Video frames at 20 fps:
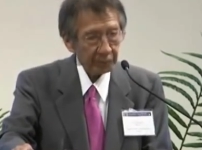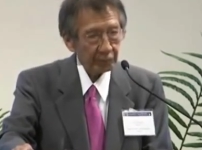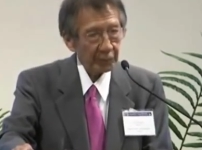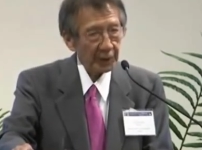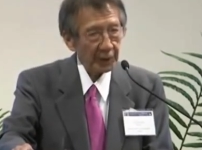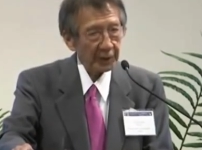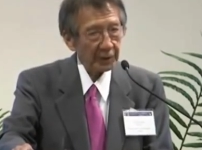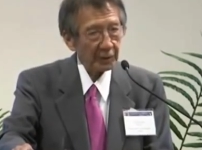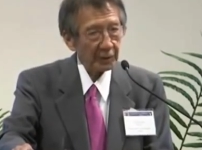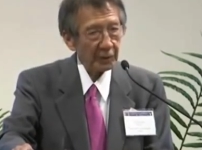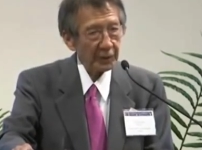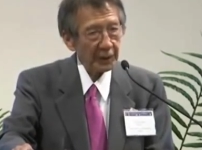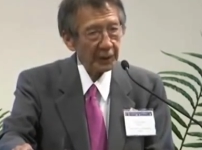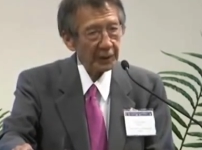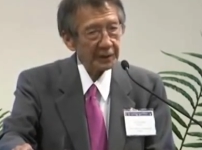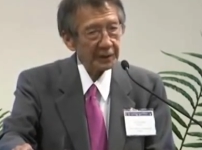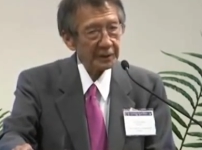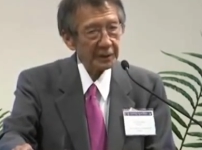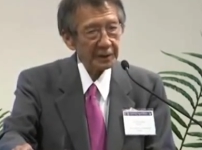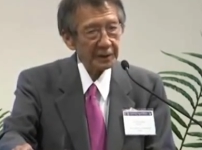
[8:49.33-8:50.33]
But when
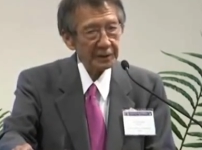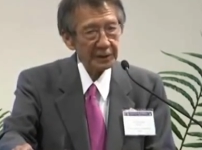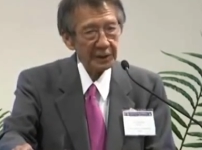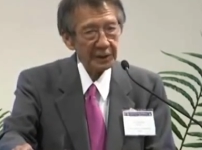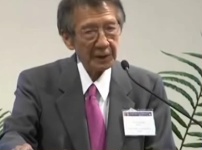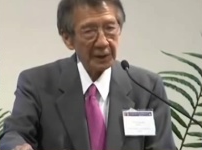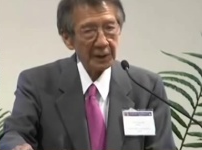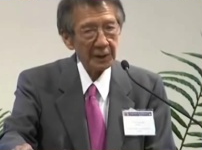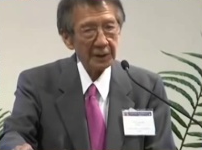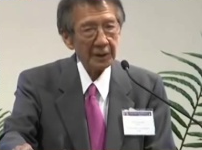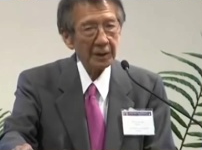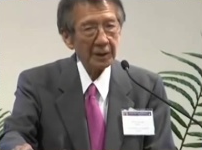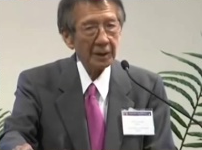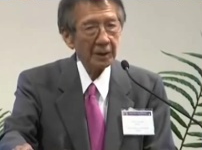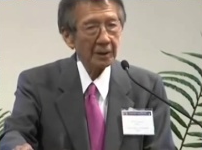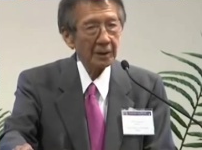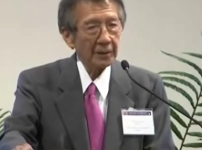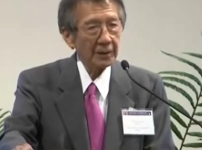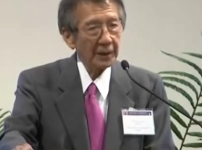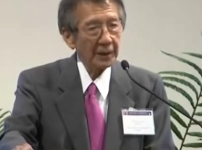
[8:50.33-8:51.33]
I succeeded
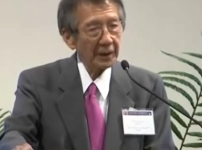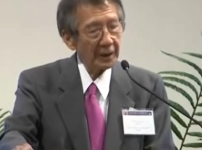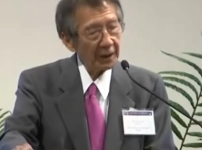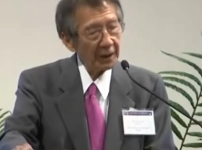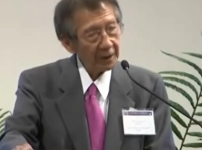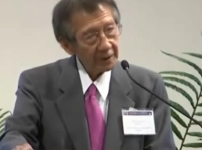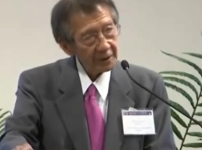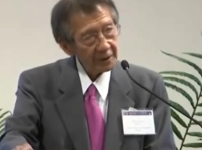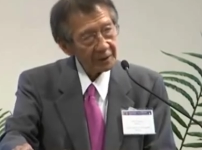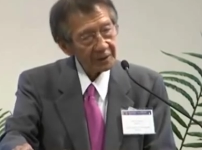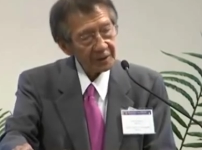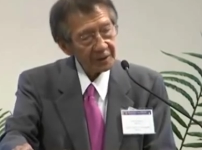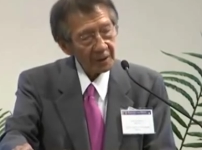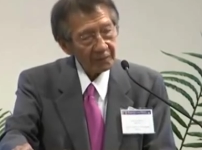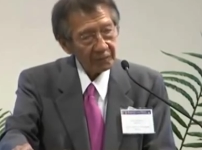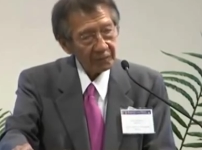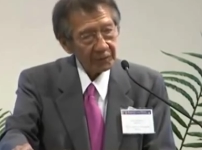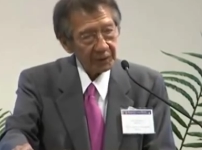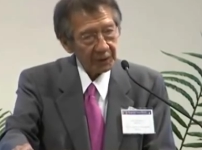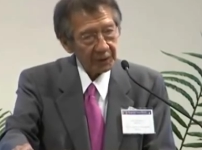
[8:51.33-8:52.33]
in the
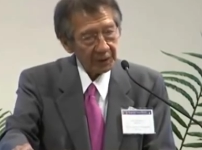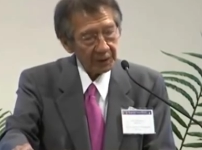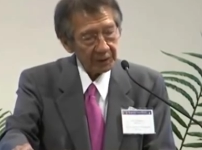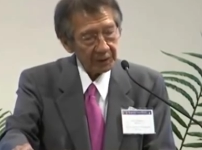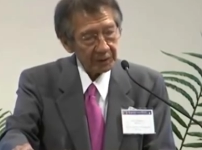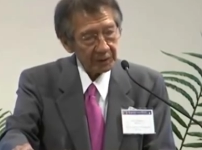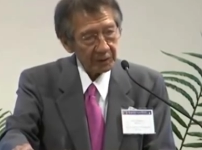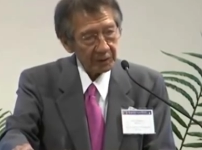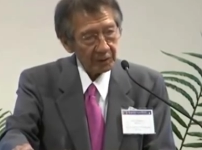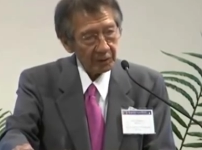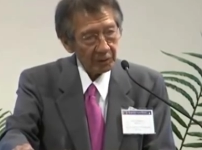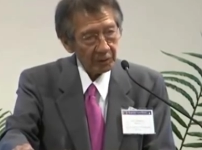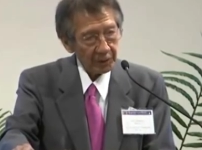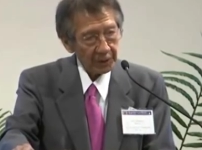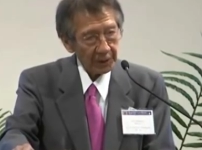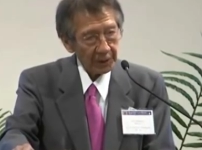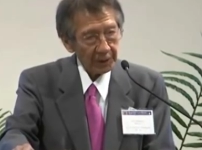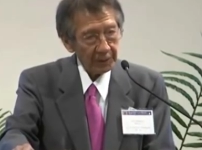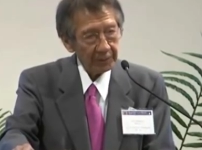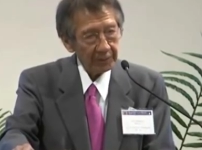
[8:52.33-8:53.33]
70s,
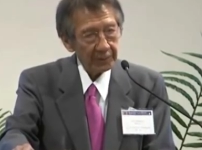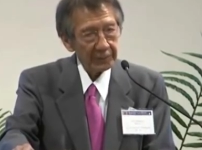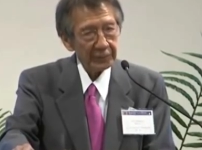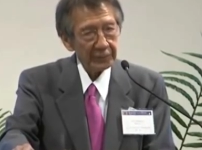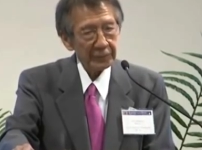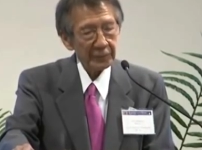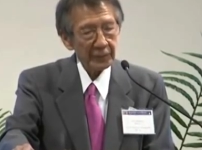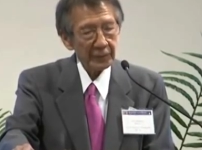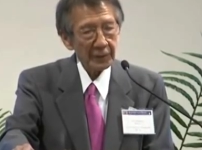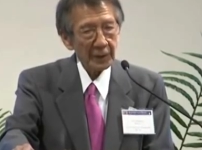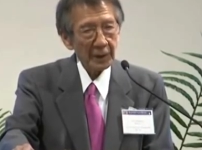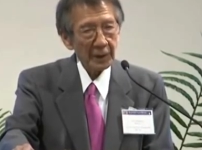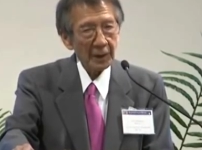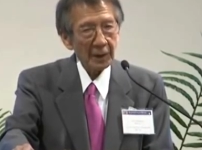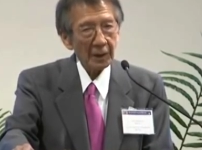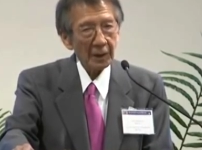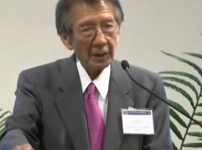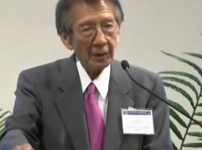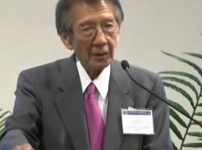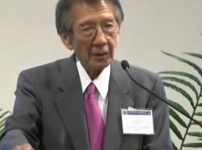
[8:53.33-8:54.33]
early,
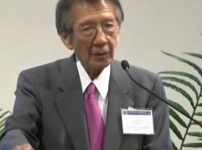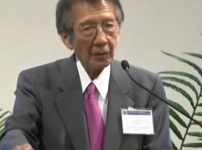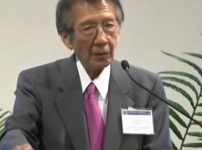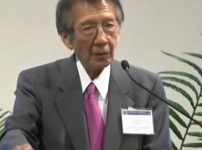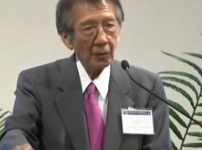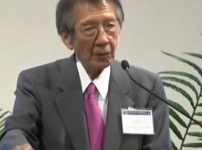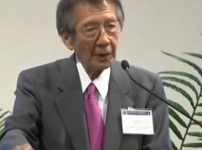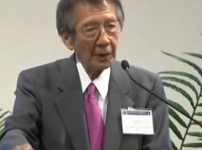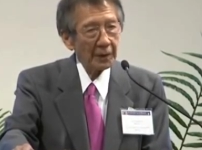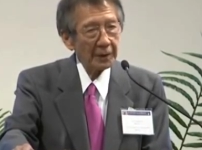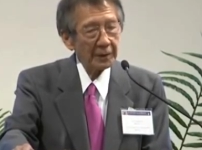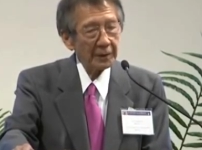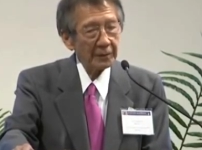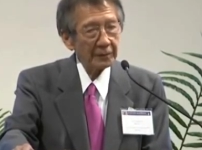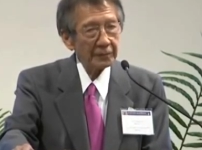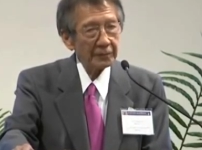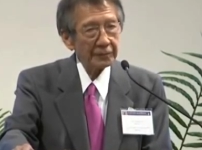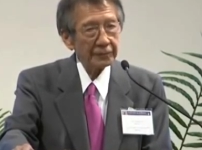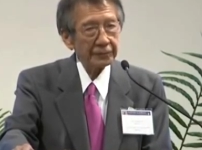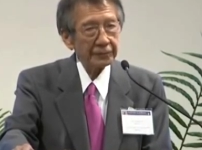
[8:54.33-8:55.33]
uh, one